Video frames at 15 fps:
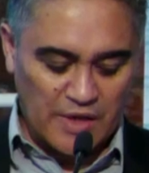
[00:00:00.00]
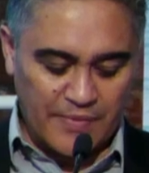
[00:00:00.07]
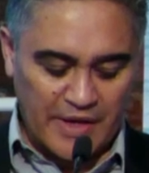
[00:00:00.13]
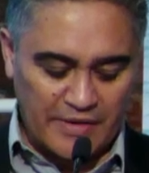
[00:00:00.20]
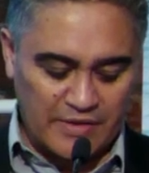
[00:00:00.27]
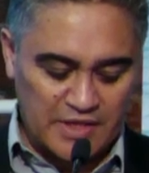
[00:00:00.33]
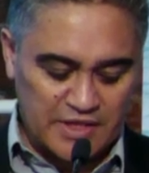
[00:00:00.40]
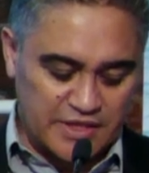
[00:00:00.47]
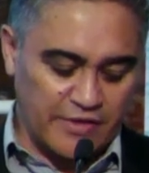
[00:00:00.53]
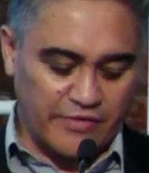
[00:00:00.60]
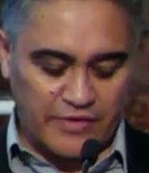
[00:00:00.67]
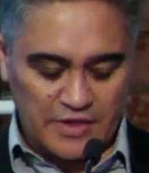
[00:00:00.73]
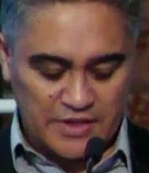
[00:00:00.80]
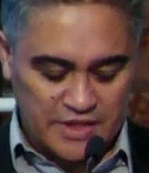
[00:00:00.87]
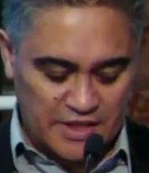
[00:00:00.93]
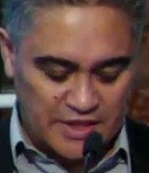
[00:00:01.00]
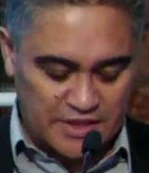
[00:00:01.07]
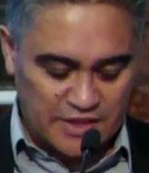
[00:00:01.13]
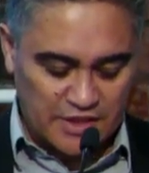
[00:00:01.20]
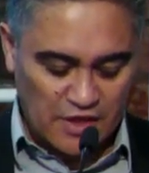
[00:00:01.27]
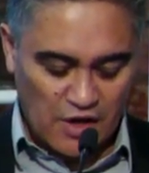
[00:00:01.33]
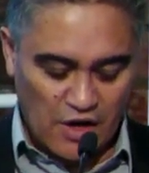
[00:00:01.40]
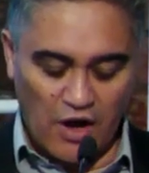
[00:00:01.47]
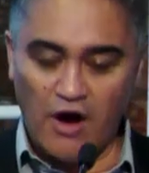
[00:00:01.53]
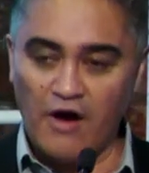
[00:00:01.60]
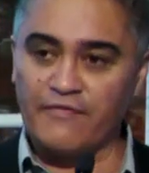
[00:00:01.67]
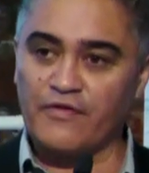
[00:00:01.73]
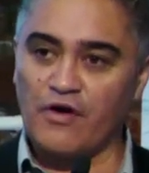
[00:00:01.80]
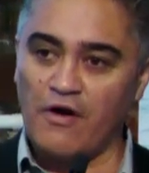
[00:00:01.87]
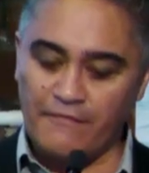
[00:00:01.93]
about the synthesis
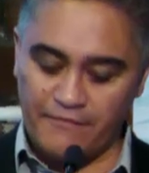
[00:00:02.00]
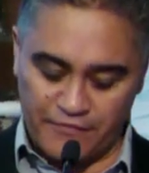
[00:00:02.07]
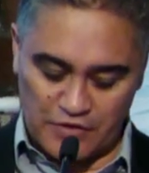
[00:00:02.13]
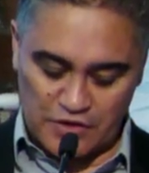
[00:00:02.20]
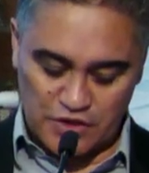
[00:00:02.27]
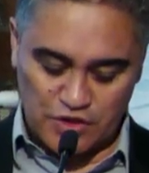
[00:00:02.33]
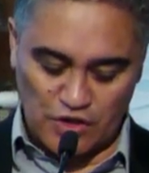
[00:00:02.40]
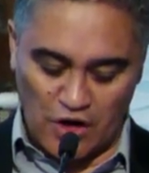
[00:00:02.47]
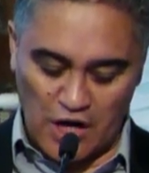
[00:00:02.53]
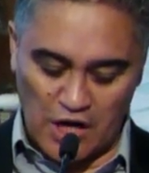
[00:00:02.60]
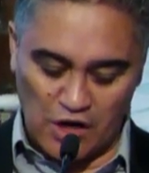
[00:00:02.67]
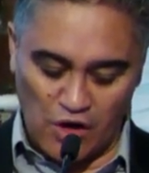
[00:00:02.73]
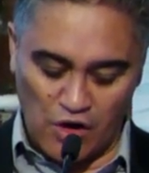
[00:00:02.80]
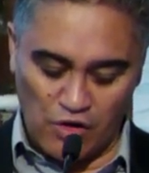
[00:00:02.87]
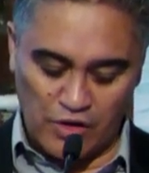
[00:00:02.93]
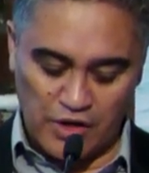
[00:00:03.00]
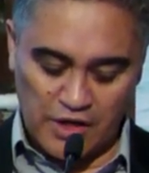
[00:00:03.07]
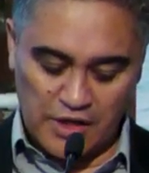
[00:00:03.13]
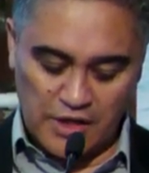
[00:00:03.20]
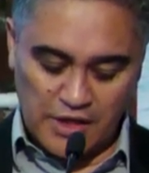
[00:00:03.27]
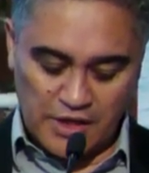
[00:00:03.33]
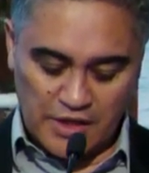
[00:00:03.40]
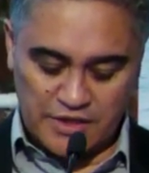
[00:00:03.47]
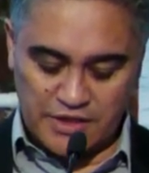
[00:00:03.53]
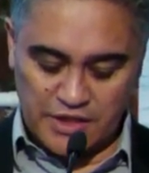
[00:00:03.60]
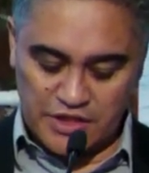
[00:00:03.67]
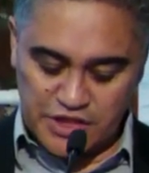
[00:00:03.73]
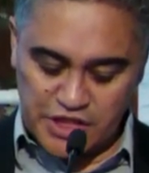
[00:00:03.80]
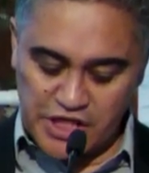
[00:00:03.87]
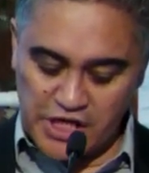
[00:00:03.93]
of conference dialogue is
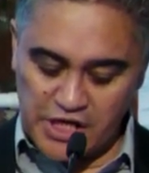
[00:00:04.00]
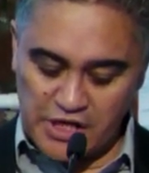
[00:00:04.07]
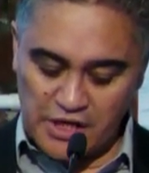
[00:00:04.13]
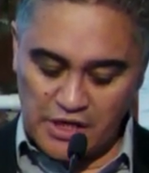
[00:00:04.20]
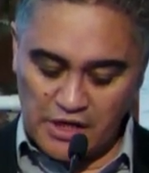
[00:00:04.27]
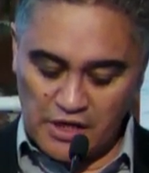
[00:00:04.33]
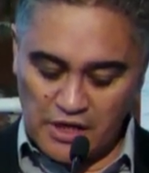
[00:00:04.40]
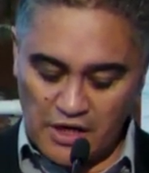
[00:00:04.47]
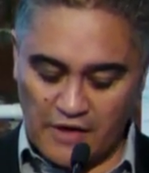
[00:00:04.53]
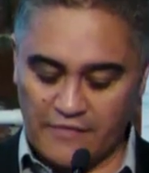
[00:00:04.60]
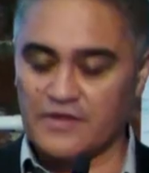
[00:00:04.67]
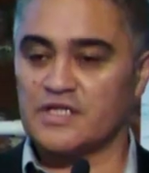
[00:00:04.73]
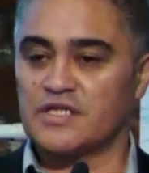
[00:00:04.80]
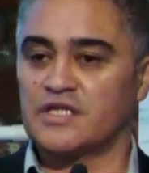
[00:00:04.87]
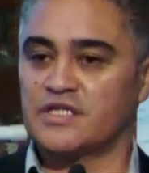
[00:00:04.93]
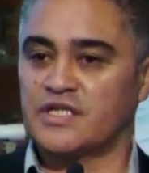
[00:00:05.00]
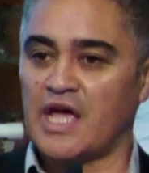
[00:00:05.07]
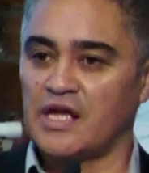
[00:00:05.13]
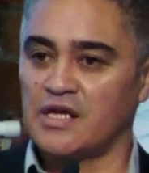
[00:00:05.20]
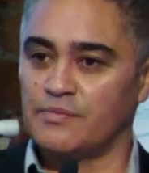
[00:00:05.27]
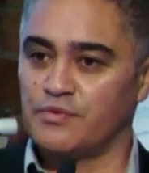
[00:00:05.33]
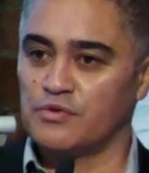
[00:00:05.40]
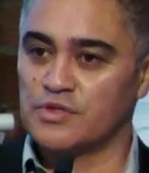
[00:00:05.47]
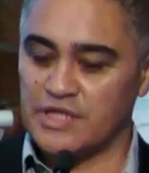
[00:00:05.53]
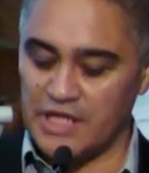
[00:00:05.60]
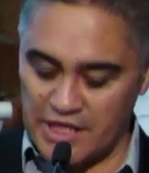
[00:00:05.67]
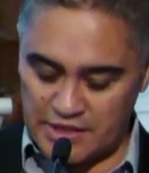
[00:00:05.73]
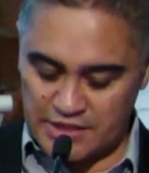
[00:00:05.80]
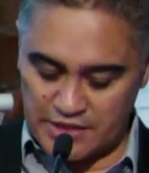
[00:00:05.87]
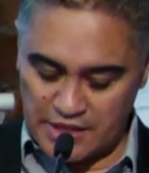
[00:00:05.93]
the chair of the Sustainable
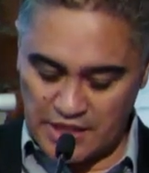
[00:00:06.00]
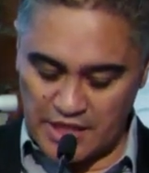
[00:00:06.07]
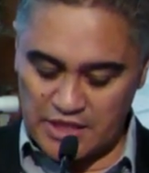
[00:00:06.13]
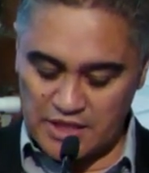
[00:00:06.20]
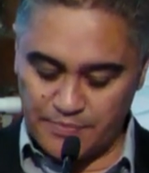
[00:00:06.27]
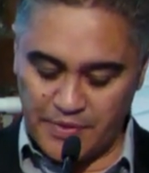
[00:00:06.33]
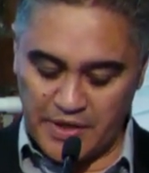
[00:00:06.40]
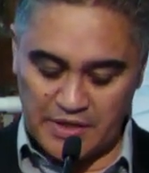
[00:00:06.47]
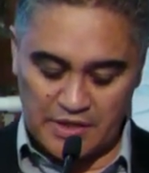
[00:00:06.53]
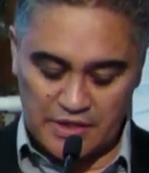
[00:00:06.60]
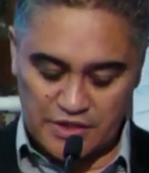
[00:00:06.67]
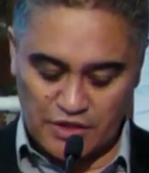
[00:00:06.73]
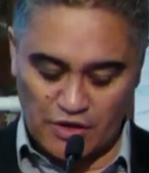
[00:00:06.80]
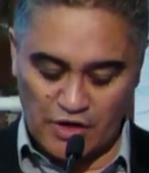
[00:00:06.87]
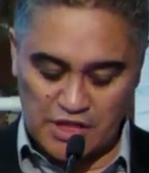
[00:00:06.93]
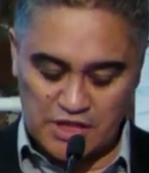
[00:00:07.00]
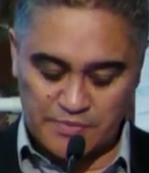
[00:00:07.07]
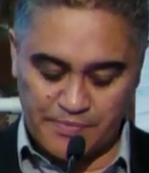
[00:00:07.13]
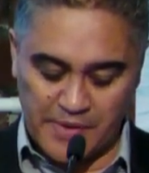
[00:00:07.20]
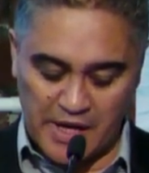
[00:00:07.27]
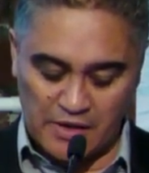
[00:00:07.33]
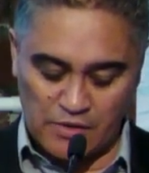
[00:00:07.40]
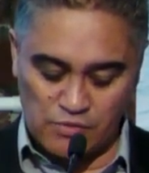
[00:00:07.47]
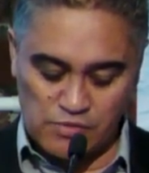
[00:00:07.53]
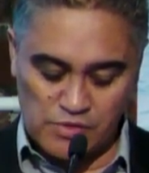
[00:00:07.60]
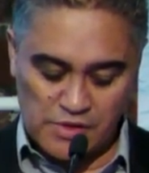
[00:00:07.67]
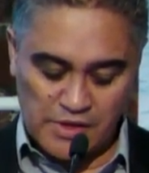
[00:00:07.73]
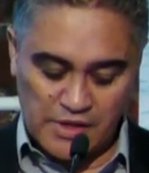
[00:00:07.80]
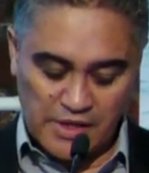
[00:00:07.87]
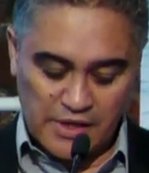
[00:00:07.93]
Seas Independent Science Panel,
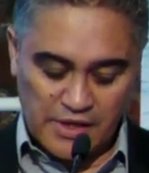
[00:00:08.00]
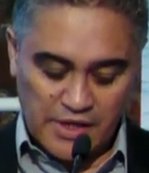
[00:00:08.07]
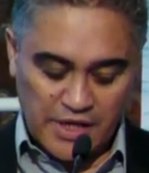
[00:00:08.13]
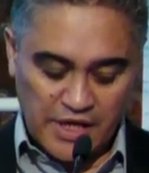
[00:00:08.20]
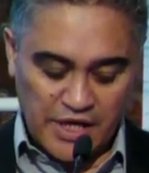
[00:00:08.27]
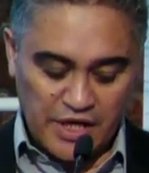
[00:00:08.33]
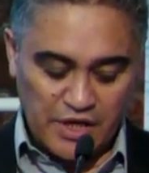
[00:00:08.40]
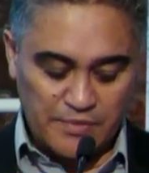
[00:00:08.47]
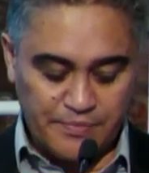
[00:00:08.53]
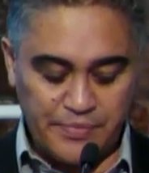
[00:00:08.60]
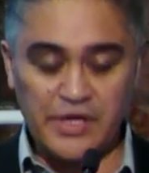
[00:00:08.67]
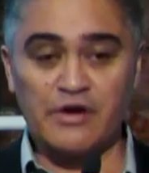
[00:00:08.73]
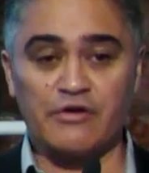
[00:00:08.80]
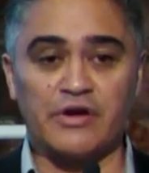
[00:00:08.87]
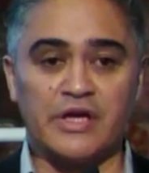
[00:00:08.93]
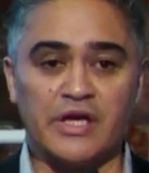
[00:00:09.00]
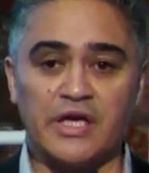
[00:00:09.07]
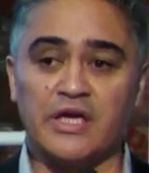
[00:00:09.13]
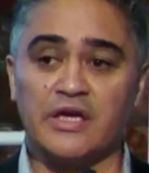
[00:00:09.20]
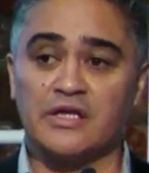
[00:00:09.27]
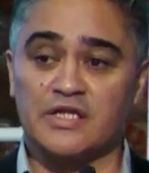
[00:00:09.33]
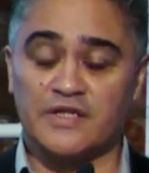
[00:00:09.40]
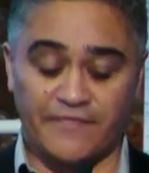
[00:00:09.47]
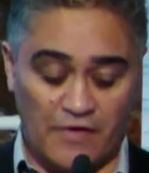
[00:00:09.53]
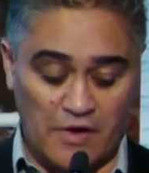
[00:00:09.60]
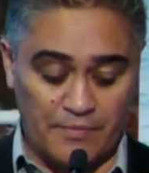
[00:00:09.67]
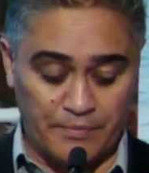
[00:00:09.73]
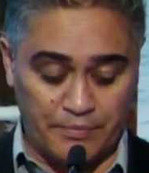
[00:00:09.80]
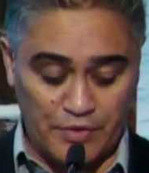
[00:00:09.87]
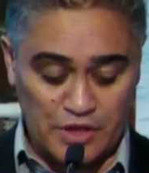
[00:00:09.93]
Ian Perry. Ian is
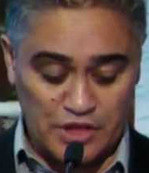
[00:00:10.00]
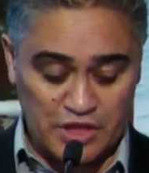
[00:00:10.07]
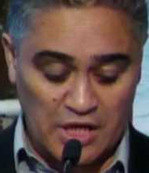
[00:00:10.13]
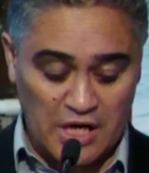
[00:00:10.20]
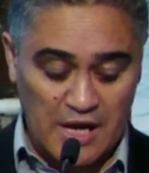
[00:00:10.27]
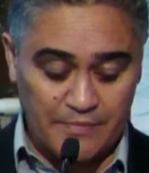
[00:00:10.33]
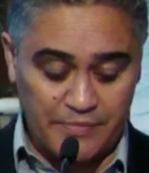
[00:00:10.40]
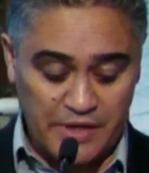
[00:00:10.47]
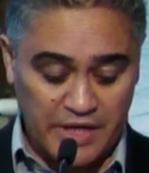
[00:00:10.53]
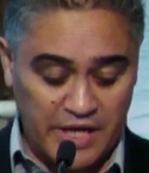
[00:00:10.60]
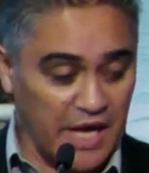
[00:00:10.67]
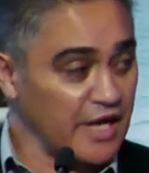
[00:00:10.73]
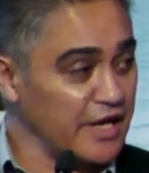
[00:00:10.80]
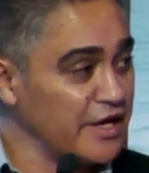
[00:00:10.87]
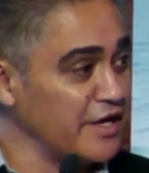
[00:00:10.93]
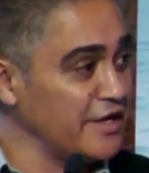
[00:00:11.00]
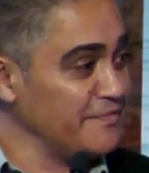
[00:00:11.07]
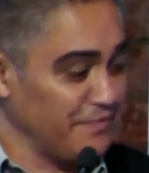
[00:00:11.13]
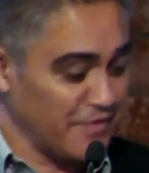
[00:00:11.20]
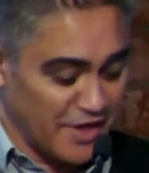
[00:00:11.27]
from British Columbia, Canada.